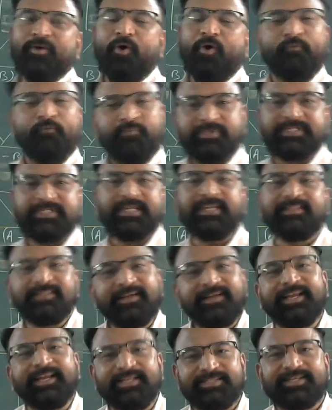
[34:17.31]
Obviously, in
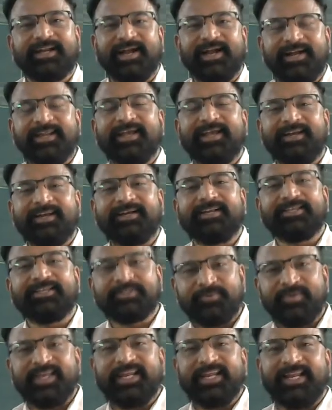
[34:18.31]
the nature, ideality is
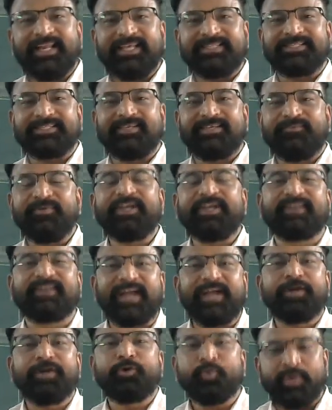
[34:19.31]
very less. We
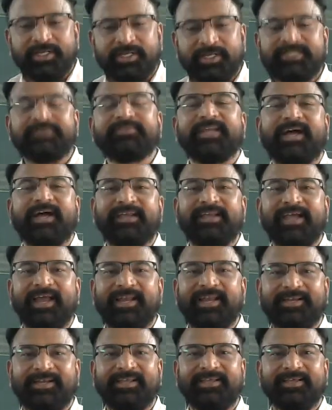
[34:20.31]
try to achieve the
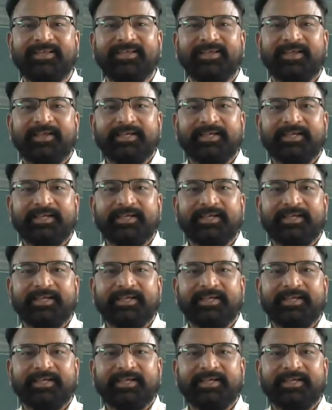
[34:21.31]
ideality.